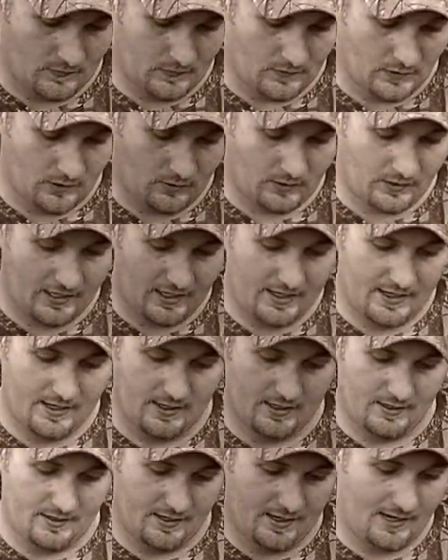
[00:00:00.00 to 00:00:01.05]

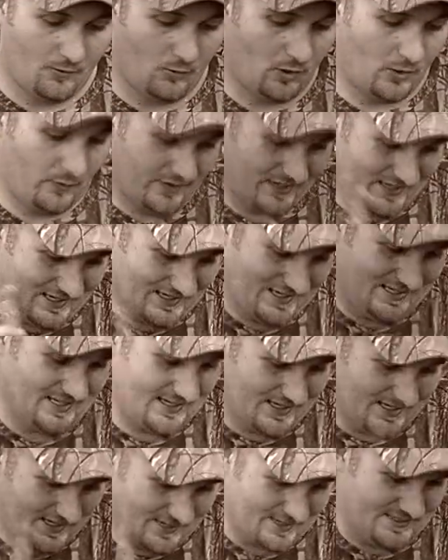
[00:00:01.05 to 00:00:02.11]
Okay, now what we got
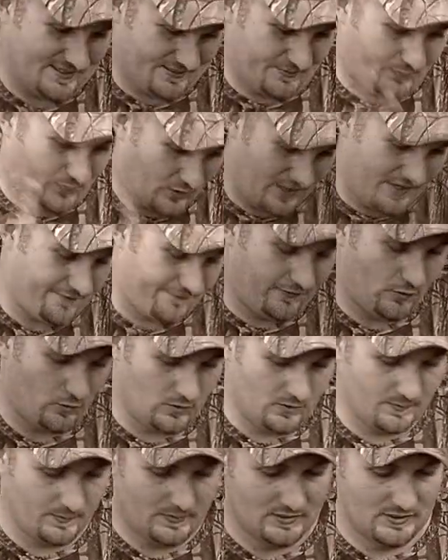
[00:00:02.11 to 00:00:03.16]
here is a preform.